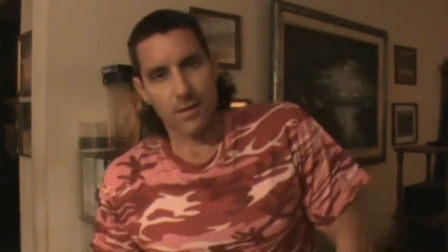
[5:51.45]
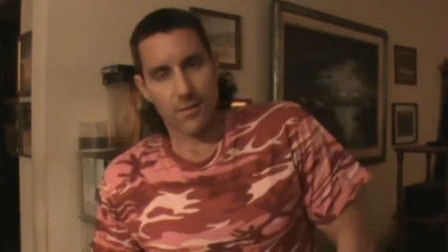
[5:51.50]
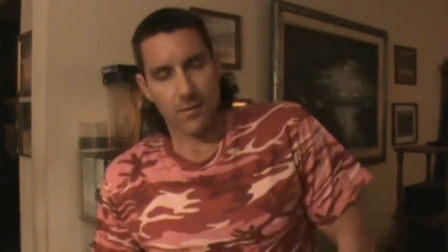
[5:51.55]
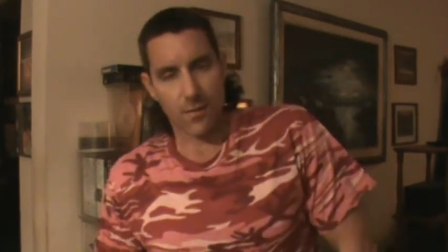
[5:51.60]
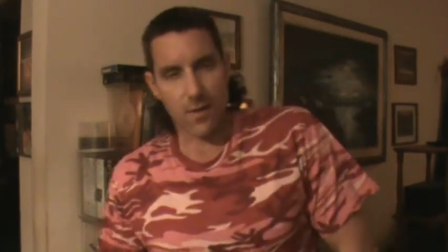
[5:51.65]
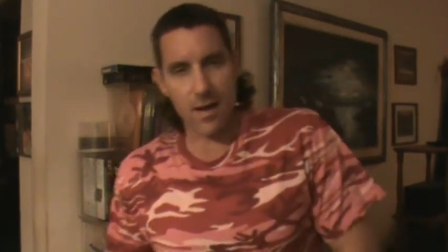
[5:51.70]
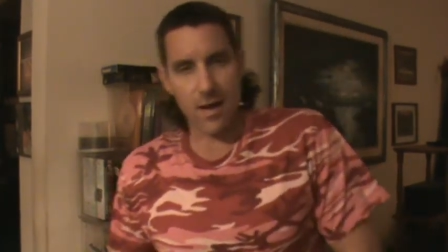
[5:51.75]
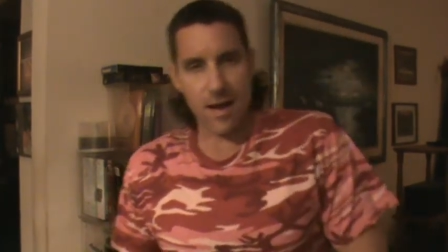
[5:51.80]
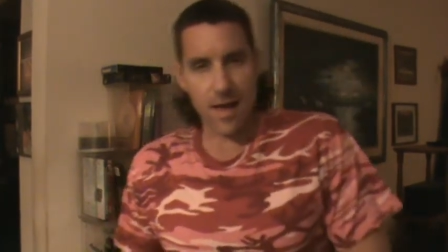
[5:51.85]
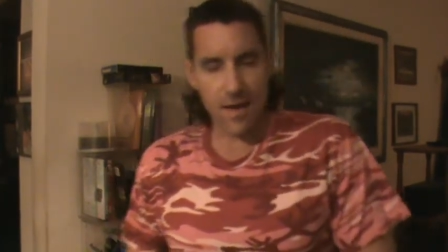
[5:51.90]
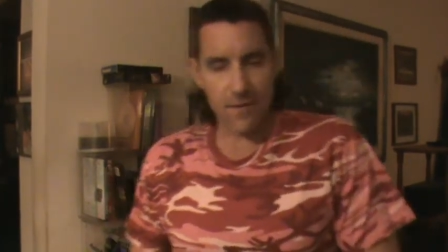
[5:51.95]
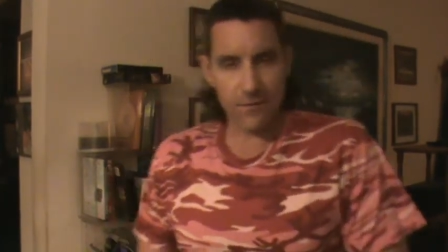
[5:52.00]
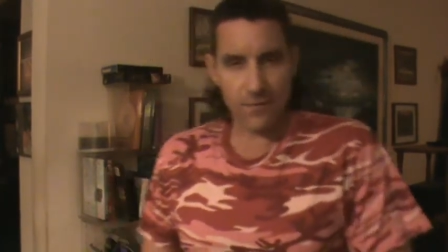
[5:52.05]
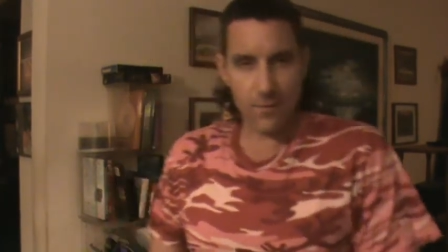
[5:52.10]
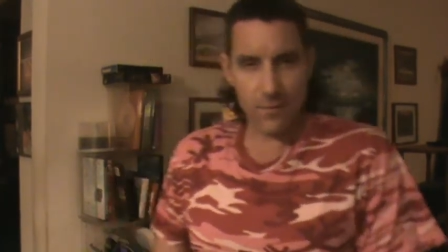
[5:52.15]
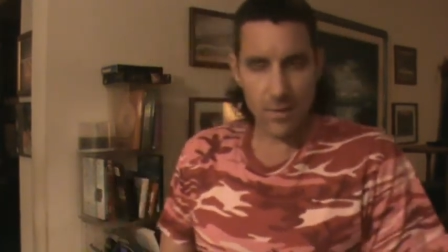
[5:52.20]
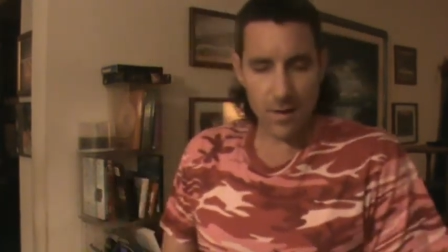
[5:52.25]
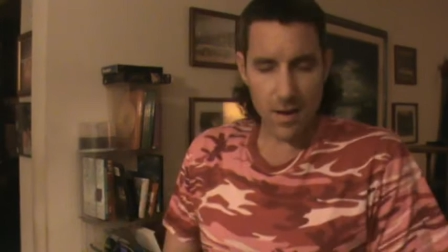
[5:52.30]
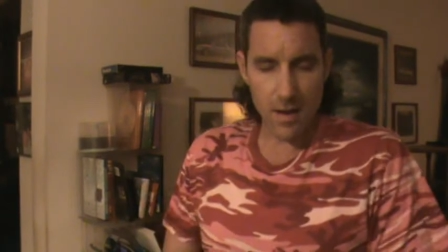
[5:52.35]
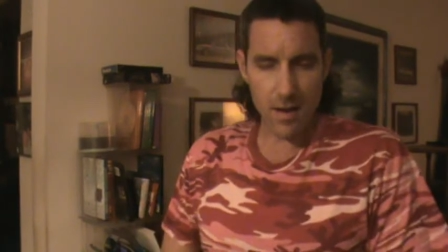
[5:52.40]
right after
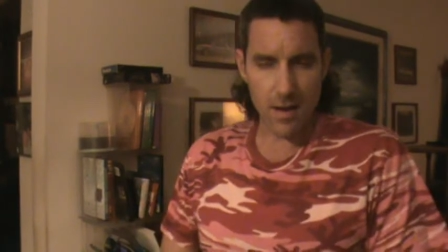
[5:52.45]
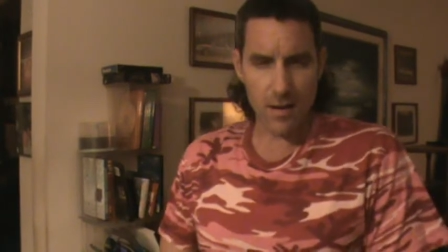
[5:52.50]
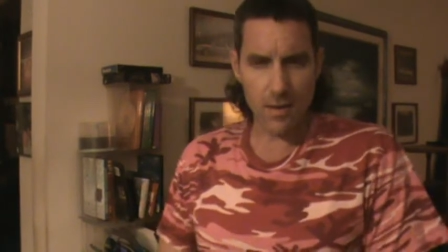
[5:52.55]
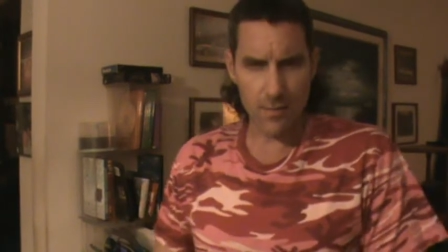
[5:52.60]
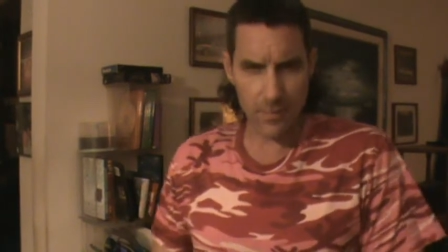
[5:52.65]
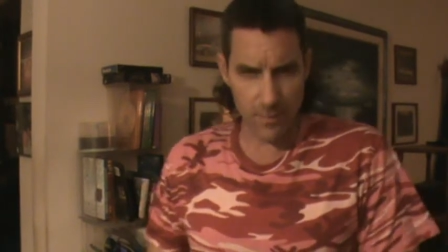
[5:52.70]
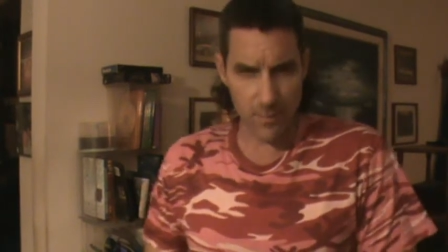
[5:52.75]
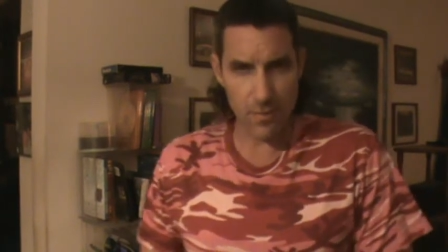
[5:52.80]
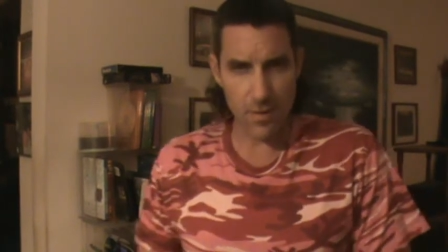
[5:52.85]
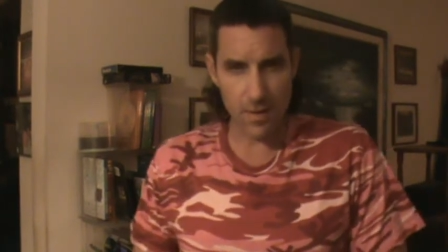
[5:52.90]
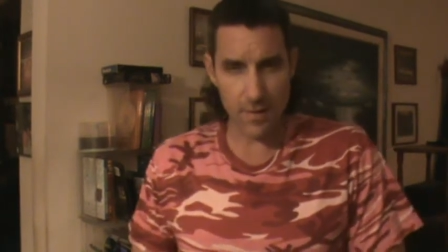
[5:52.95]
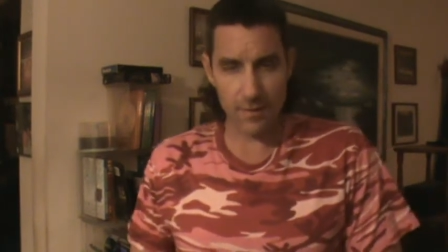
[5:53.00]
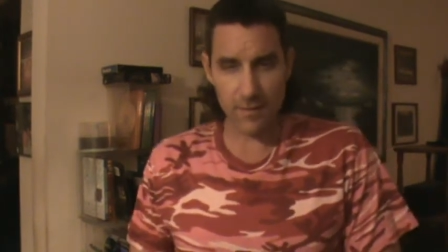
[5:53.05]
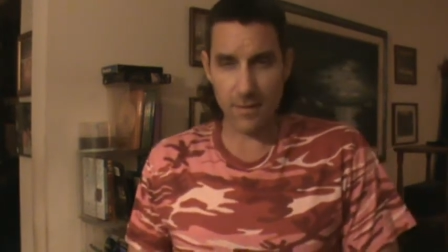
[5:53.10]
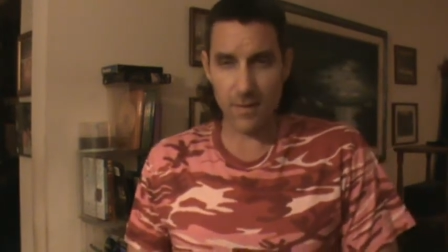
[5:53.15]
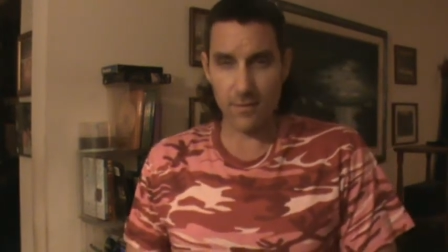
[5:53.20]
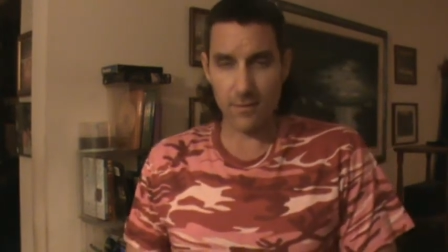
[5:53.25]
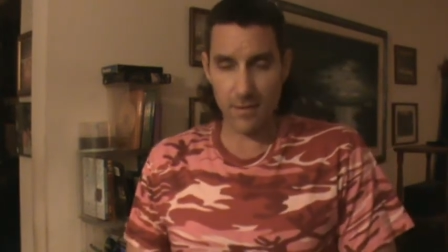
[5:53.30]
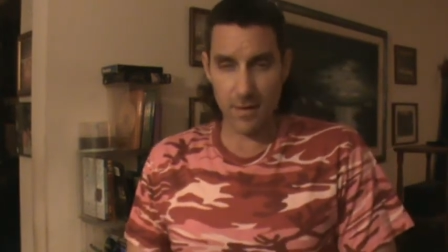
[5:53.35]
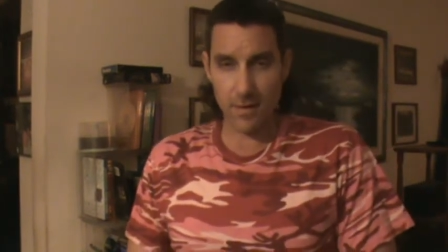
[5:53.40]
we got on the bus.
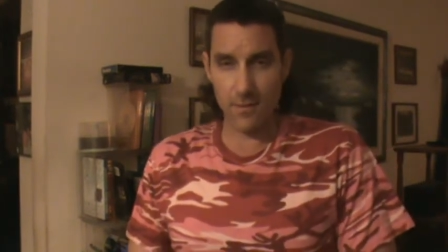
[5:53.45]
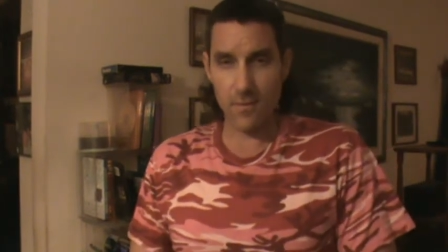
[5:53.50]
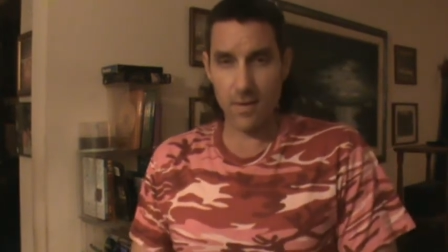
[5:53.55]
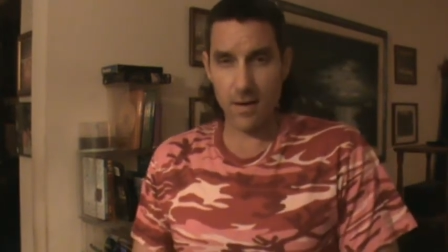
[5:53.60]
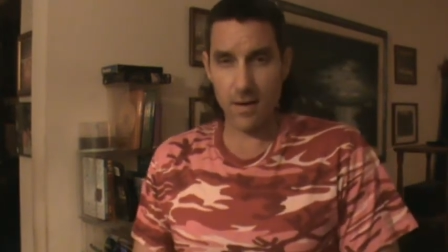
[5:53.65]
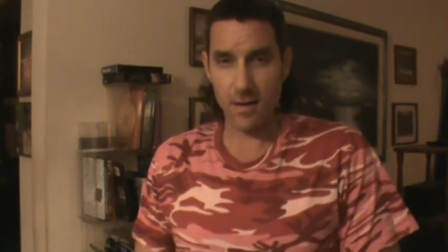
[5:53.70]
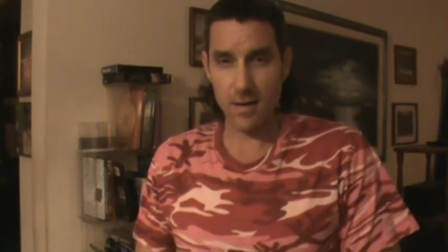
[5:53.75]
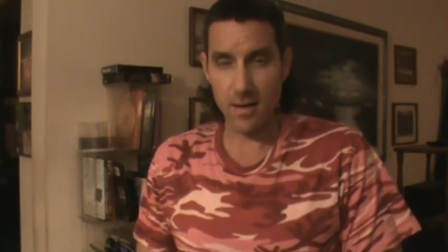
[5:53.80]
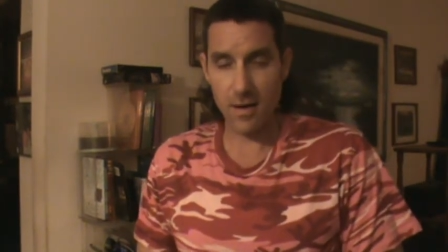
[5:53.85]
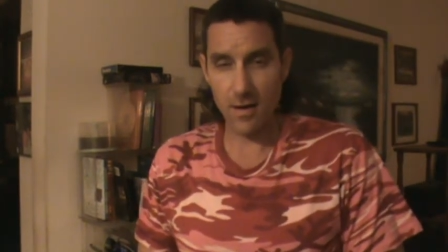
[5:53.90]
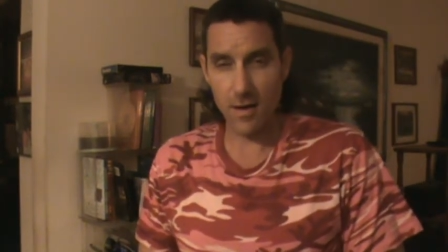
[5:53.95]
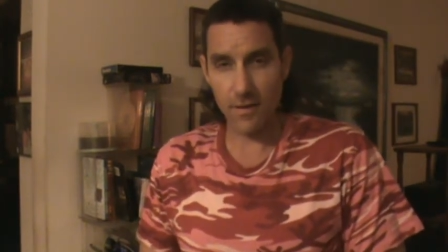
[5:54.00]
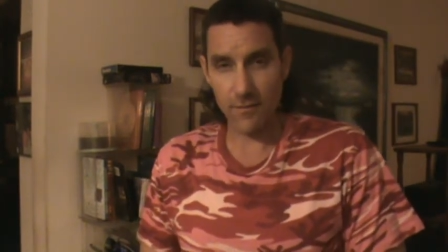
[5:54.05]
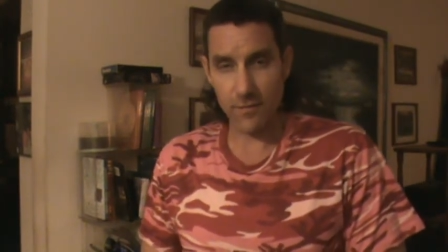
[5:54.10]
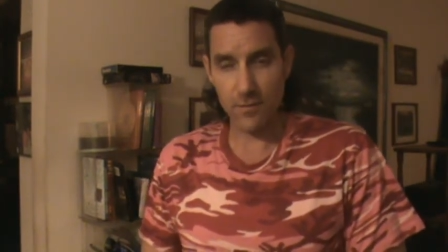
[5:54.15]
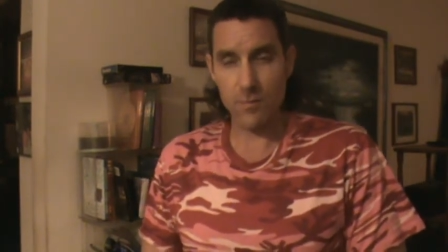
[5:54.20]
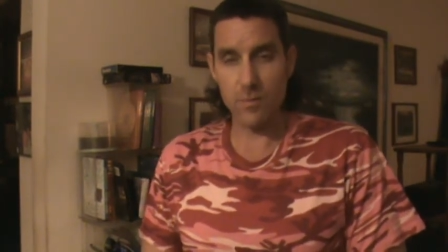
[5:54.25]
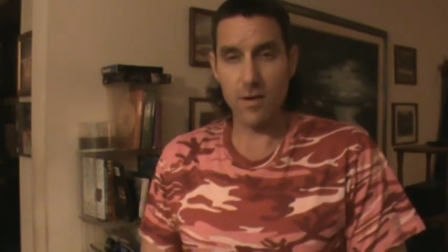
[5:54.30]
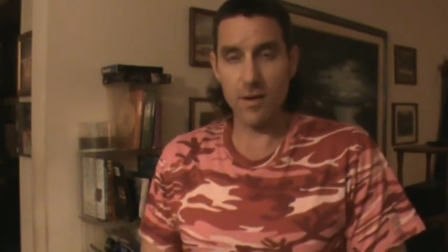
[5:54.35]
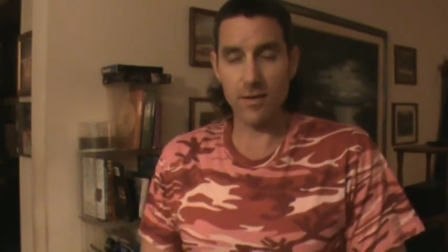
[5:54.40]
I was getting ready to get off
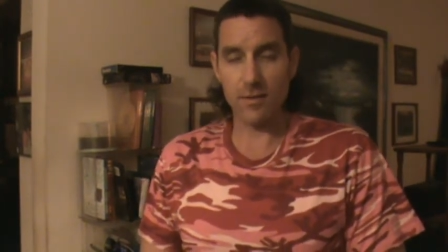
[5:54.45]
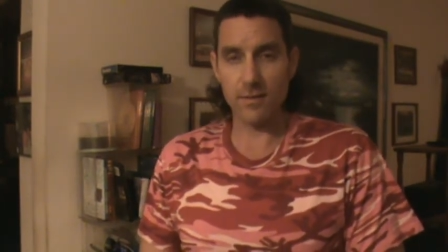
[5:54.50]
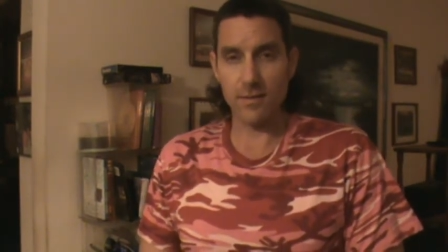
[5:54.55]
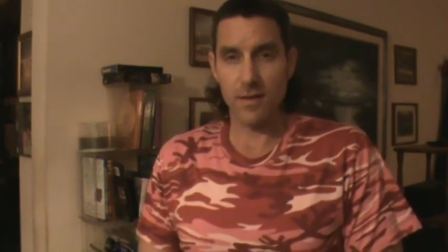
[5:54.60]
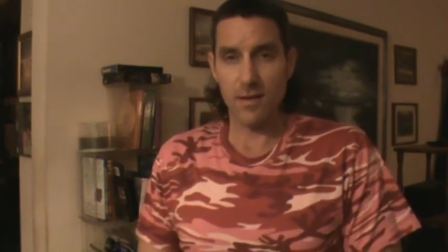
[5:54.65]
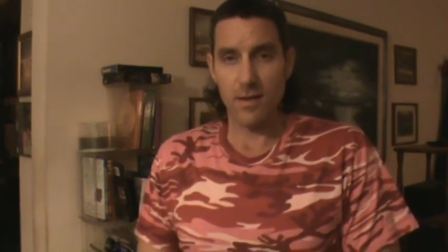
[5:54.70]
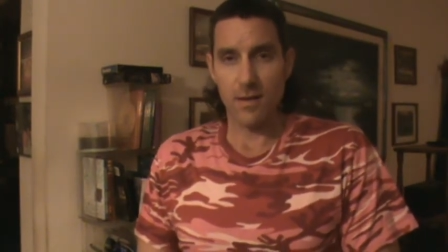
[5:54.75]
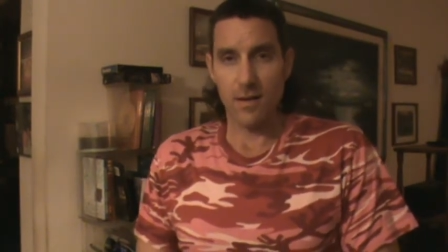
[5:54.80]
the bus